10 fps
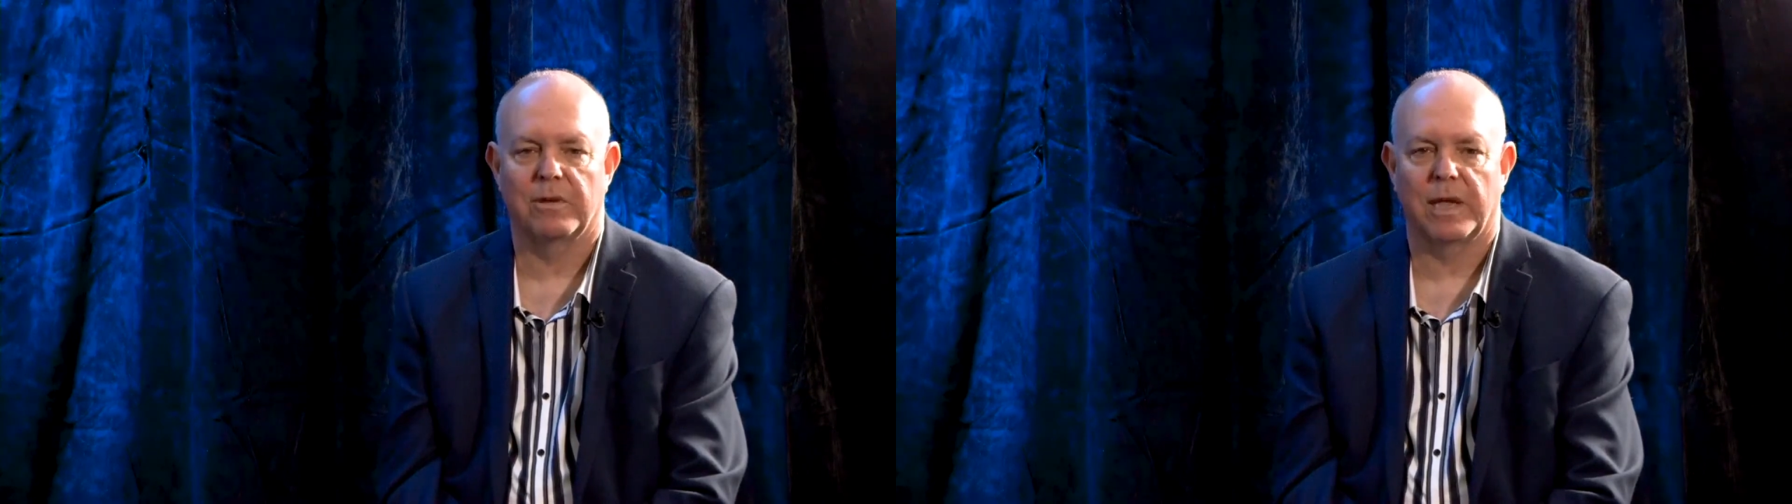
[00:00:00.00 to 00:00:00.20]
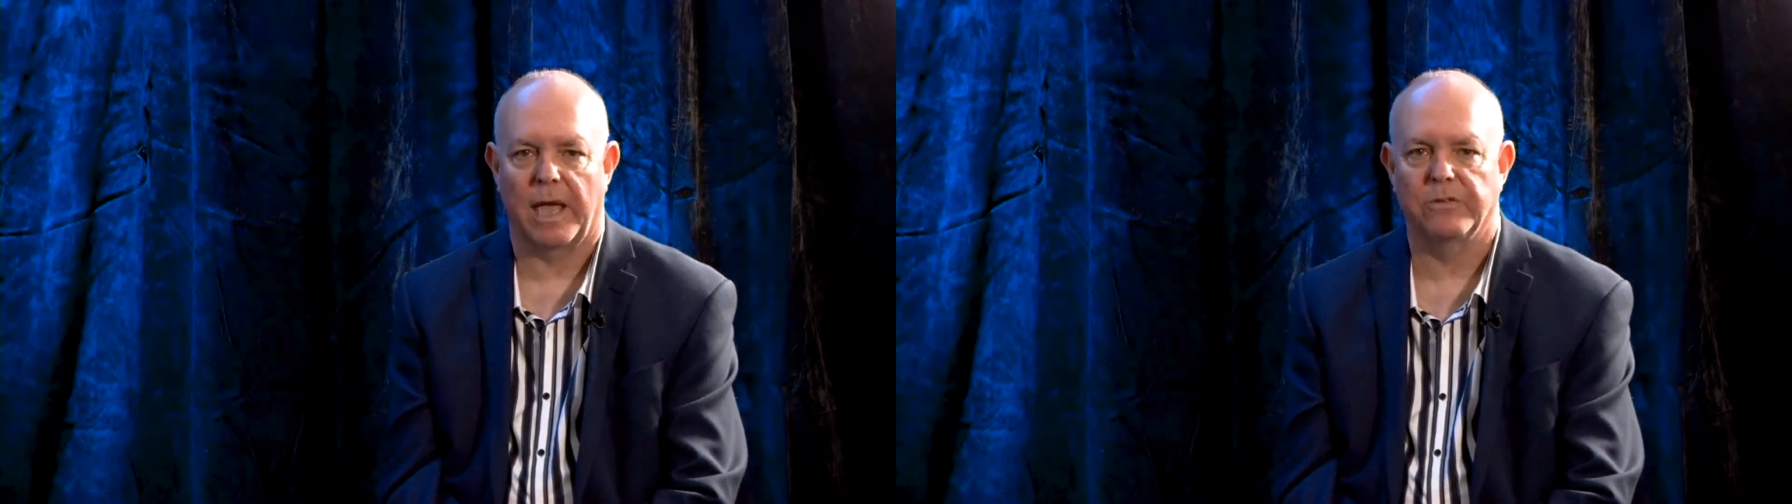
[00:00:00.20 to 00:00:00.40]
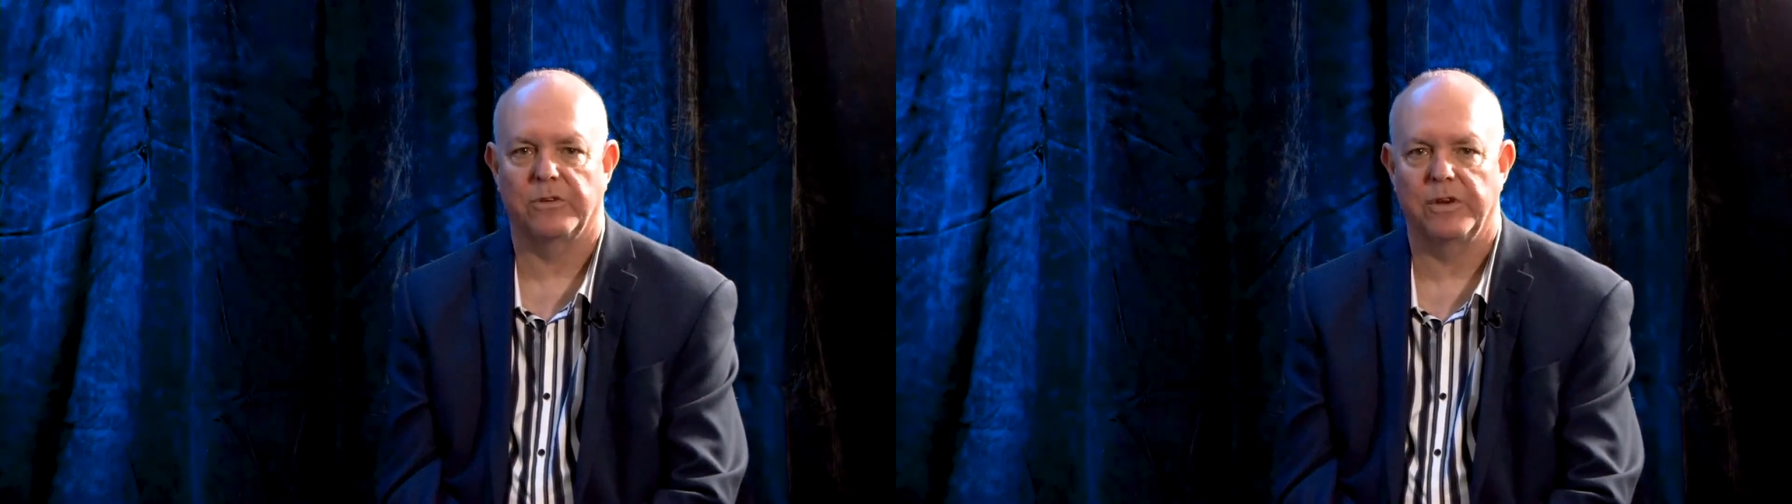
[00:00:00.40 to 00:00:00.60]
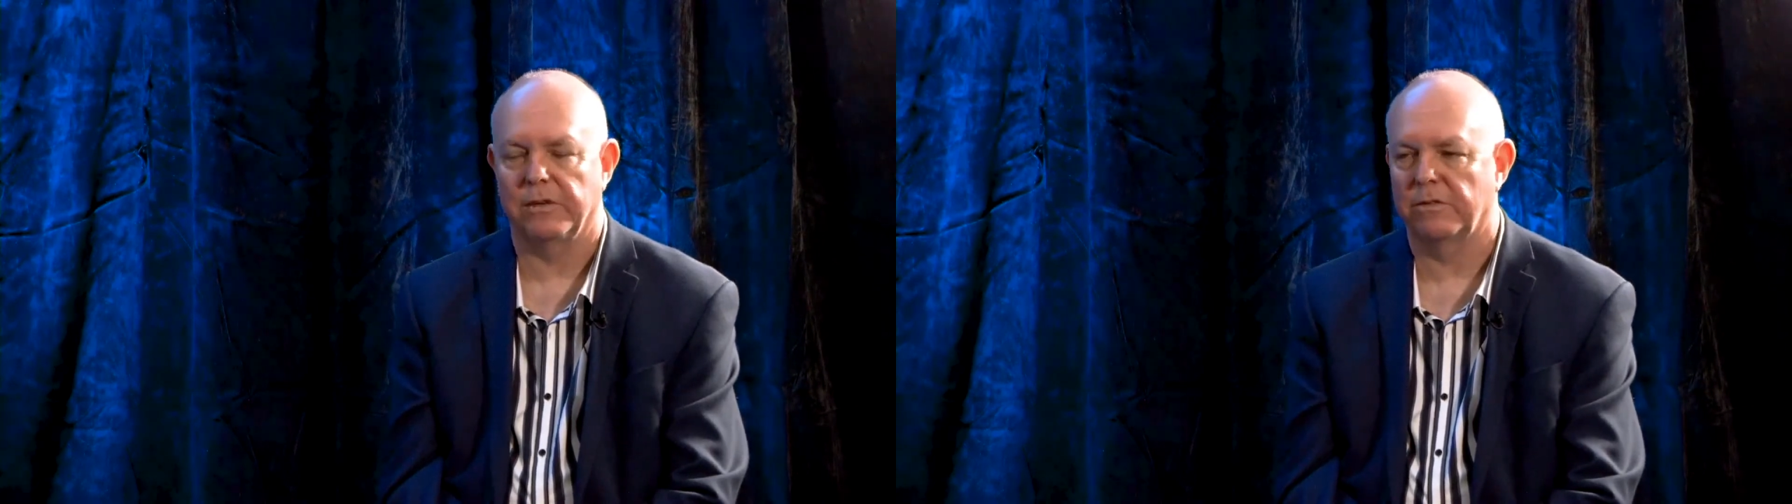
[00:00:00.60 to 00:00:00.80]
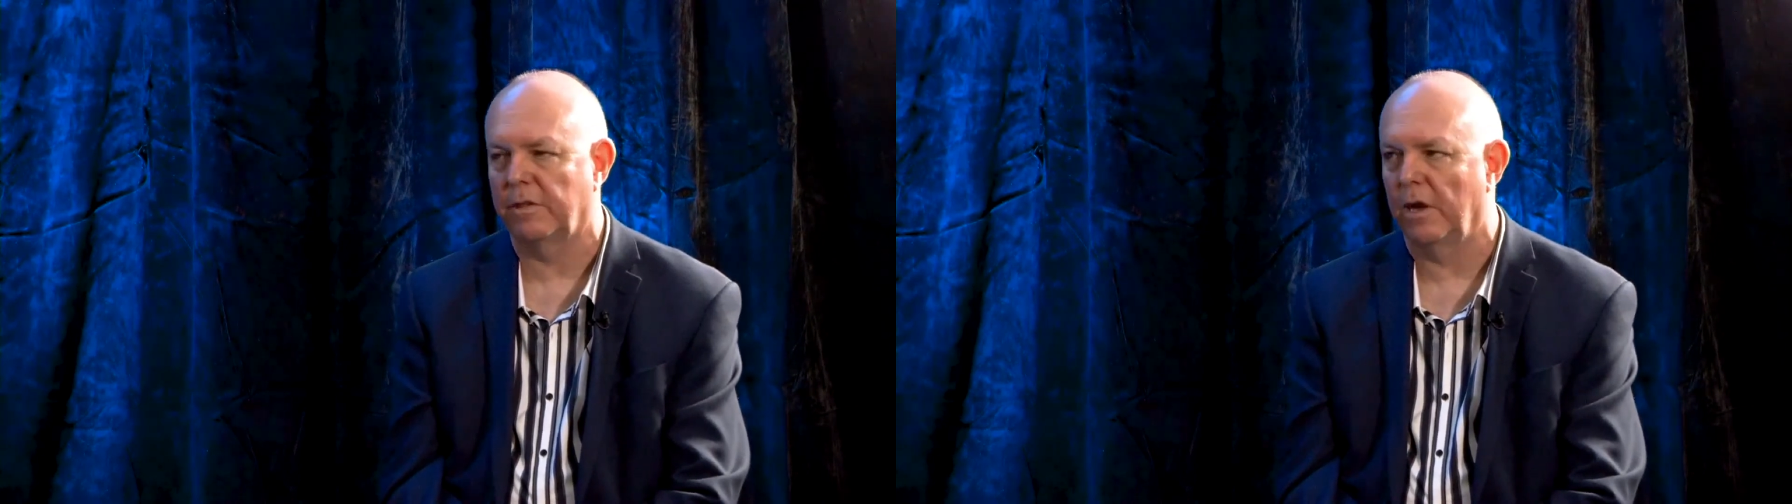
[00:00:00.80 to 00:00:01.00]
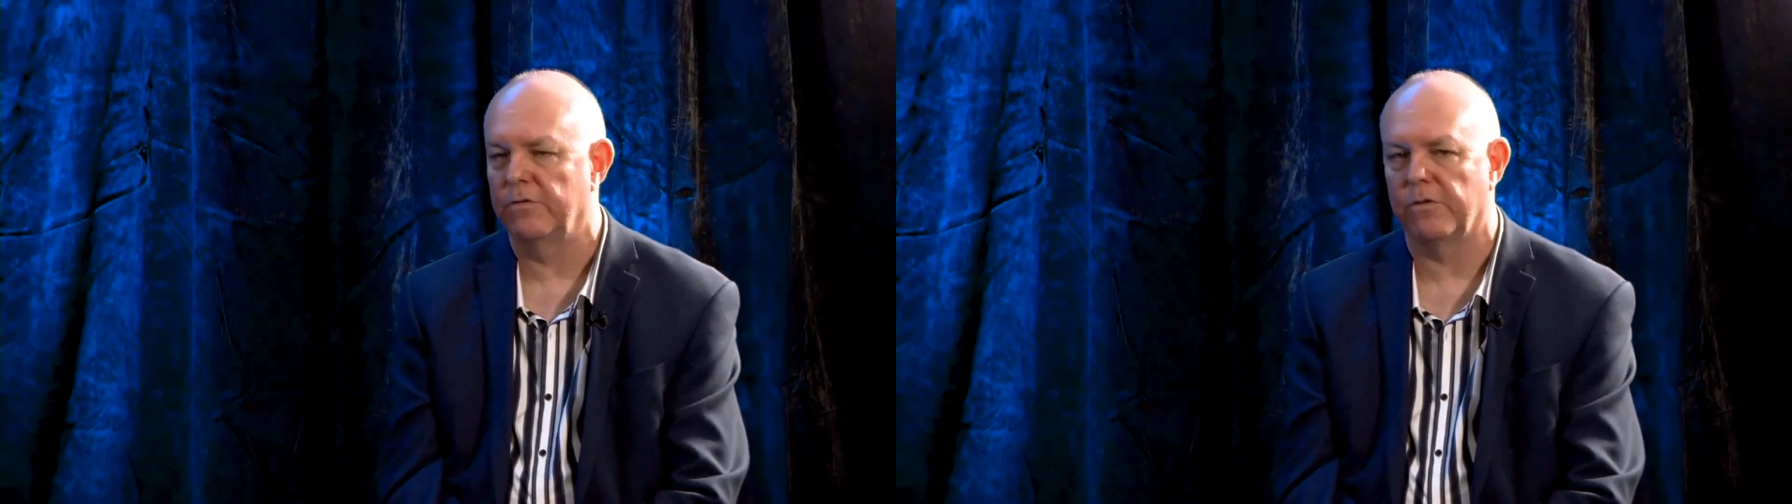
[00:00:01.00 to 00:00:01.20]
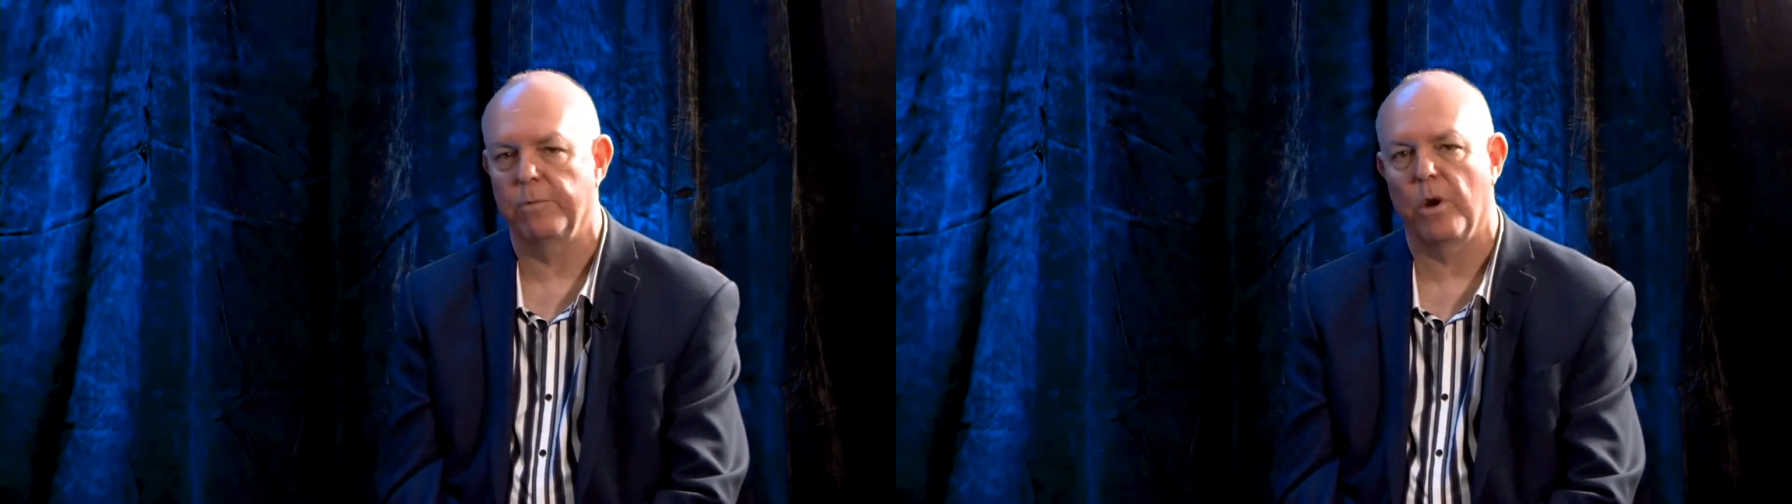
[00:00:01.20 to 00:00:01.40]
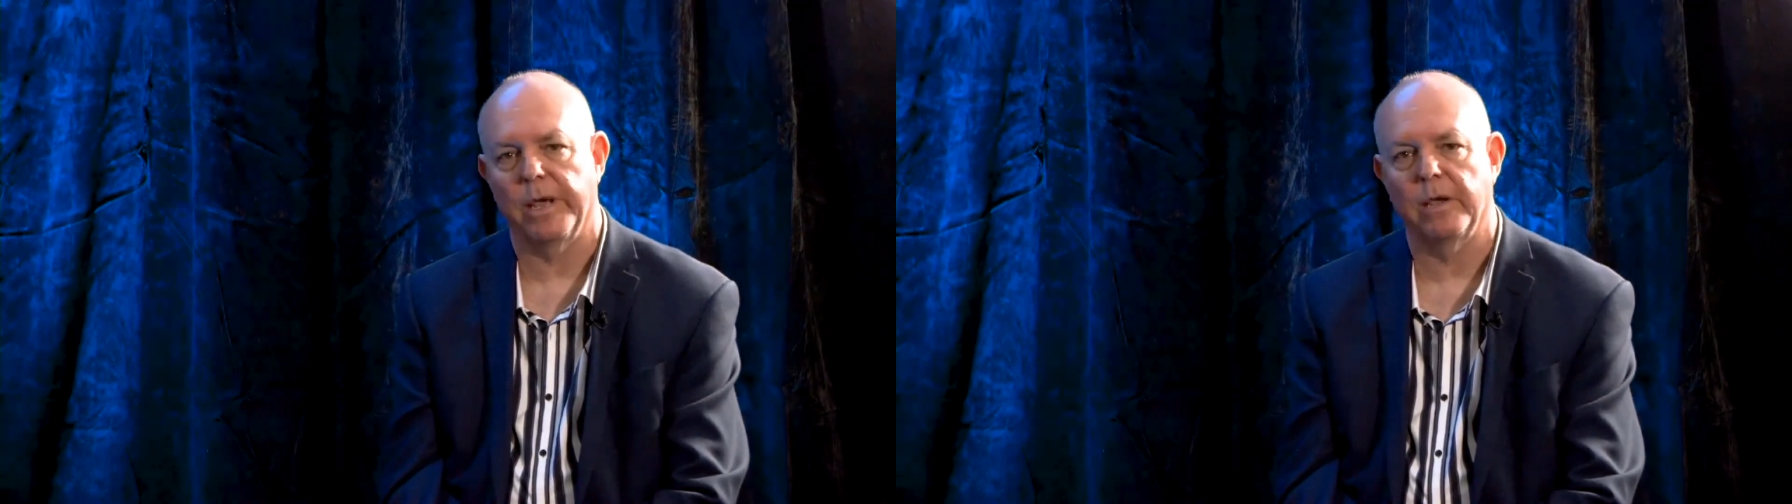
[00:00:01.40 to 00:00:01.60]
can suggest, though, for a
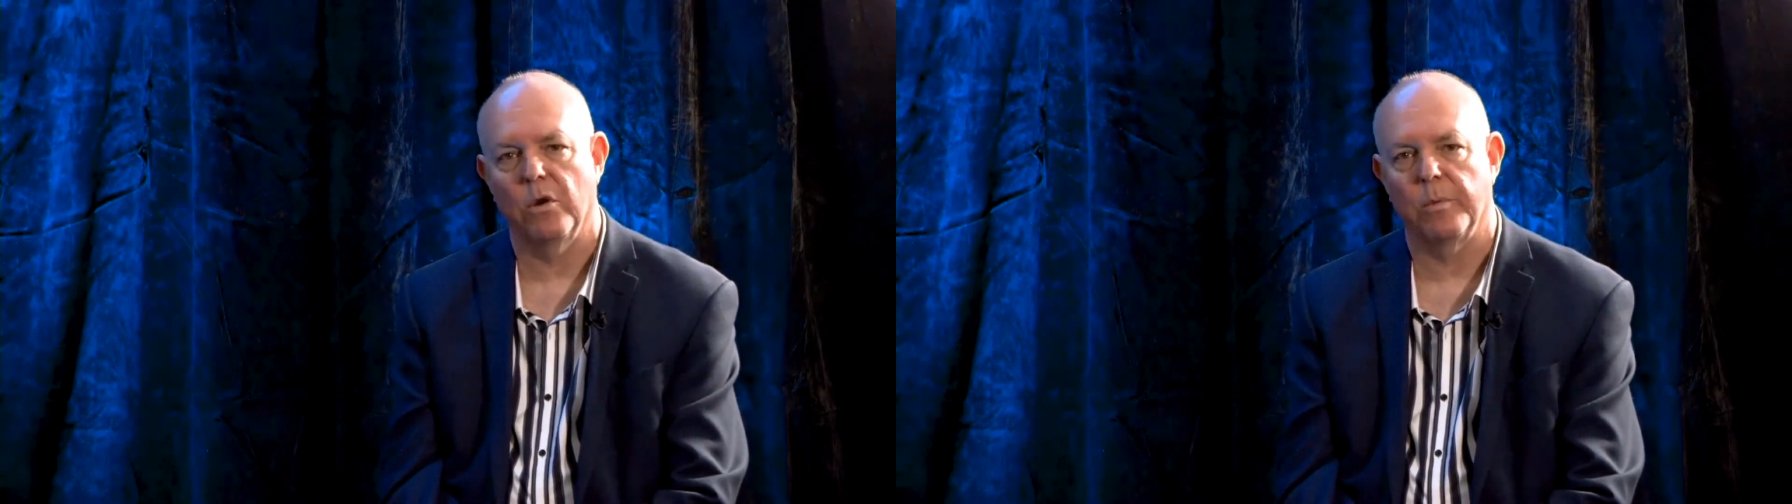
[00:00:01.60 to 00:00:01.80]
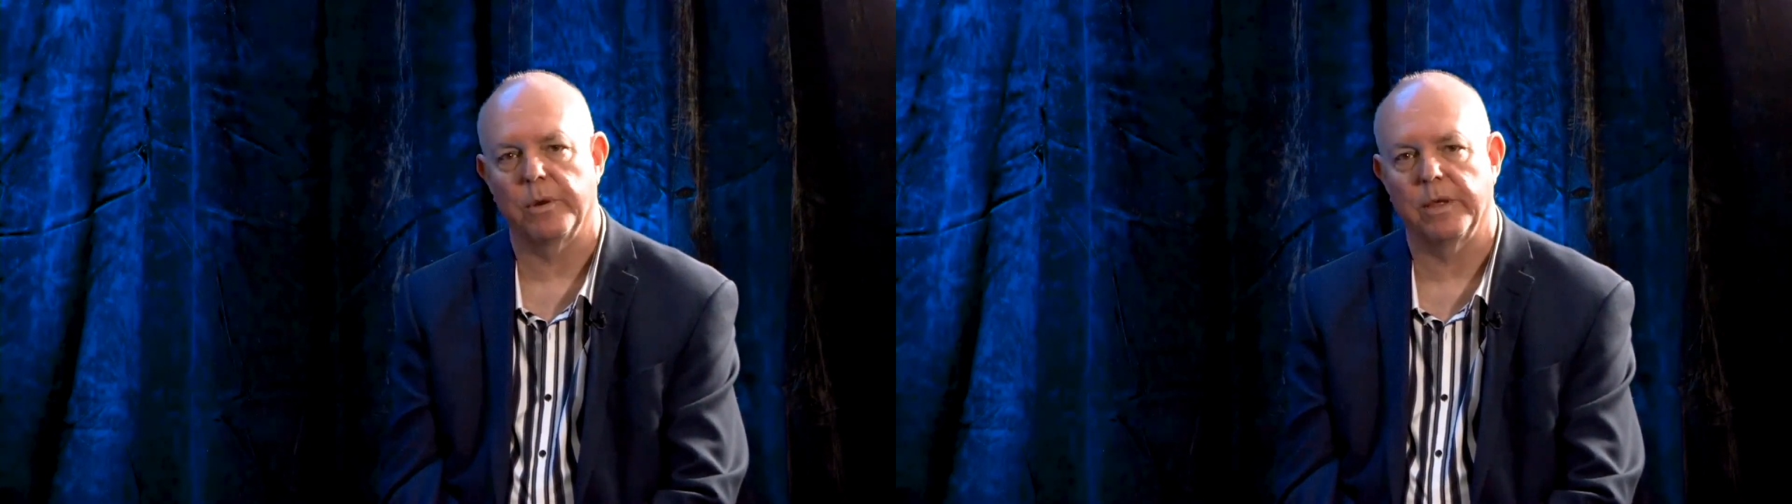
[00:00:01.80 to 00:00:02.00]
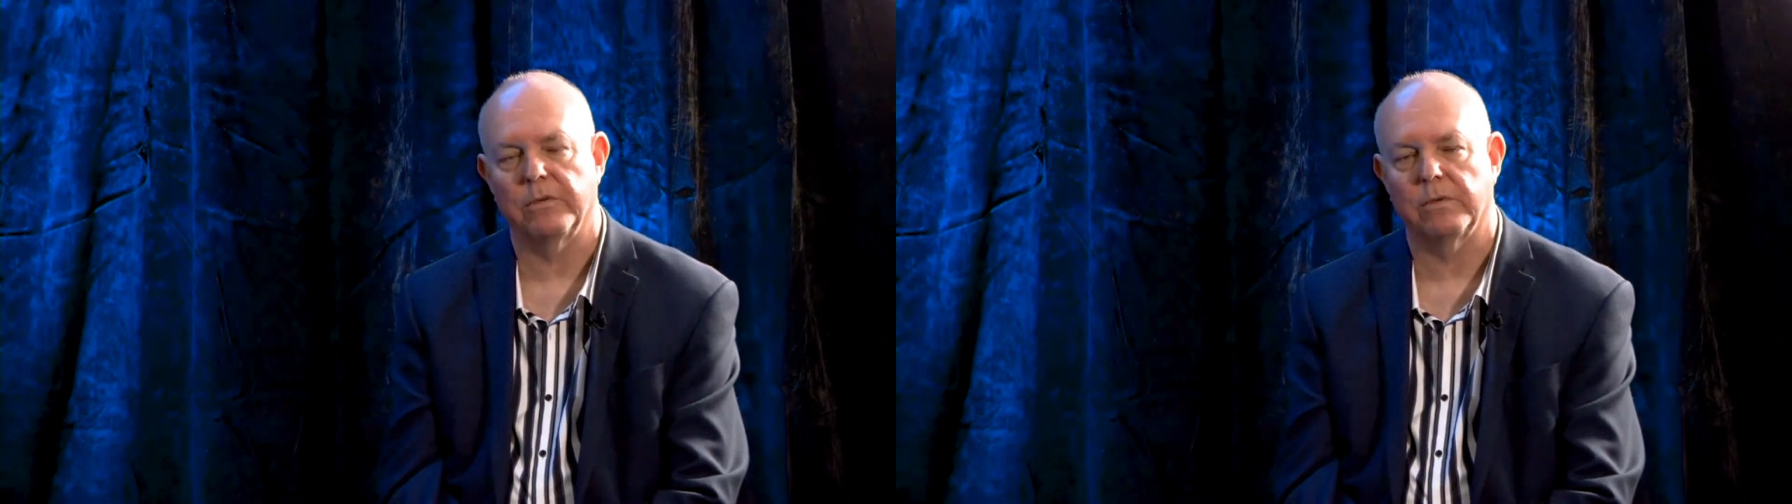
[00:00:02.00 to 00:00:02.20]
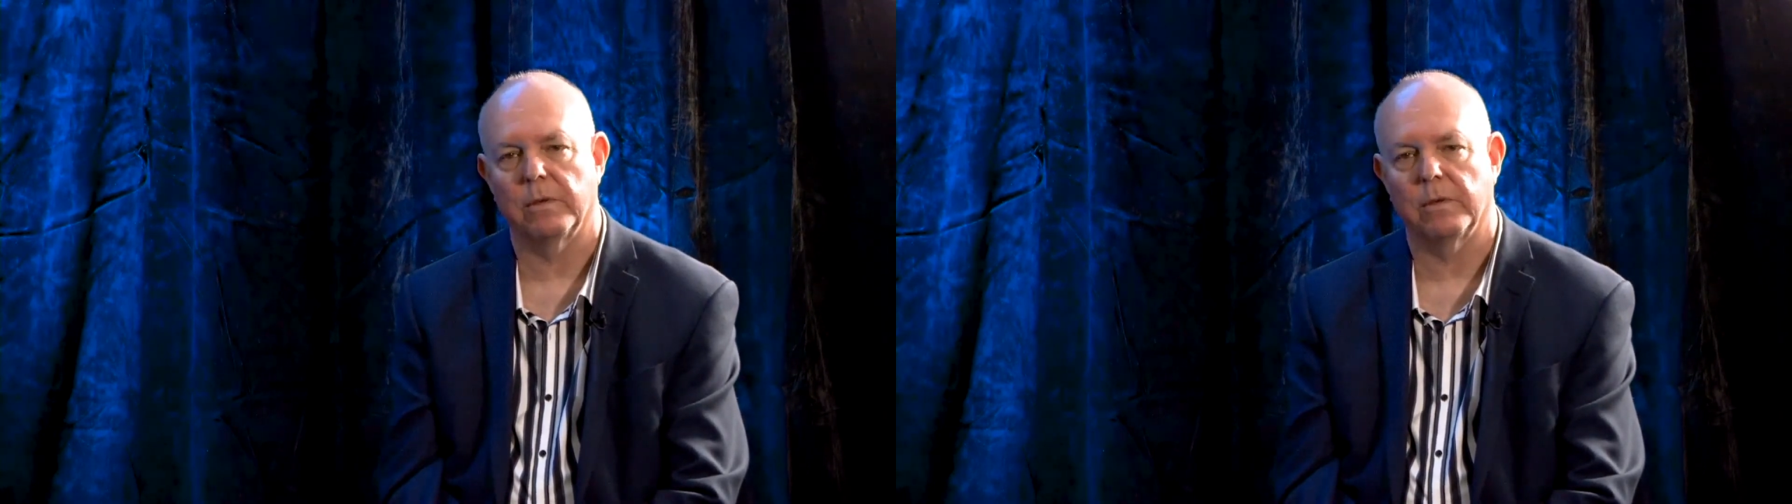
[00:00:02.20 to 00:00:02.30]
body corporate is